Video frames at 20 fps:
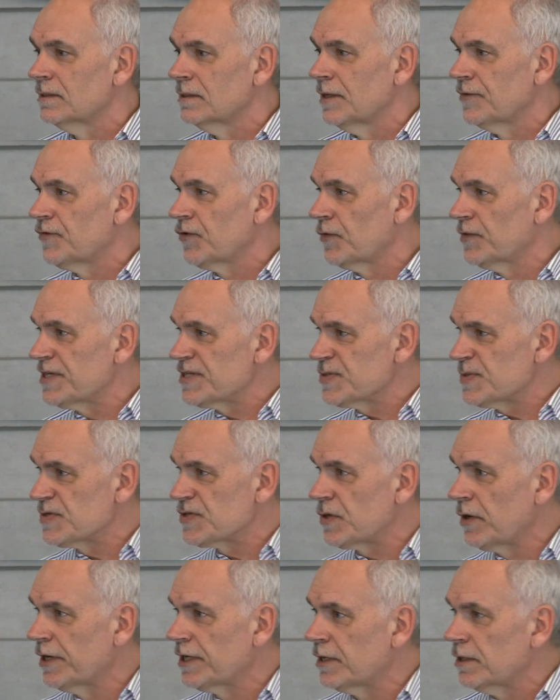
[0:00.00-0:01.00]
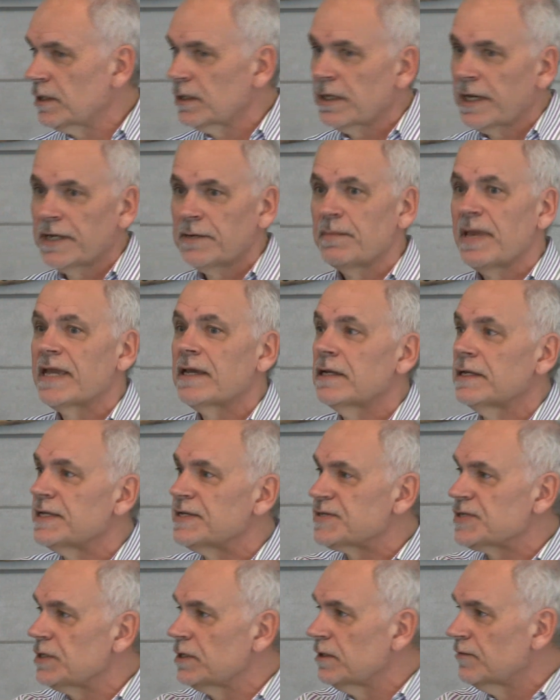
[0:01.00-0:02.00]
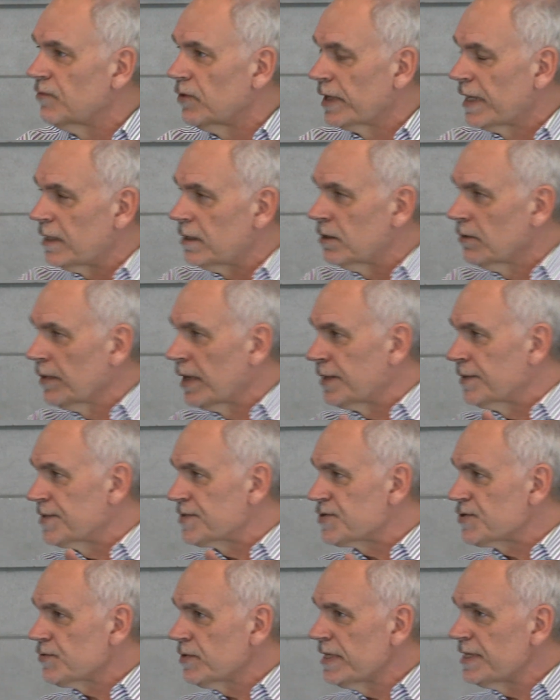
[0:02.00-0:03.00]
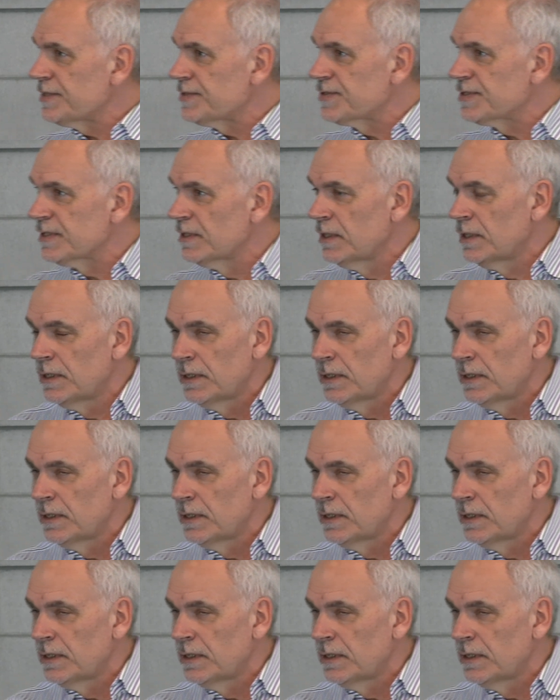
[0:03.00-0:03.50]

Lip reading: And so this was going to kind of make it easy for getting around the streets,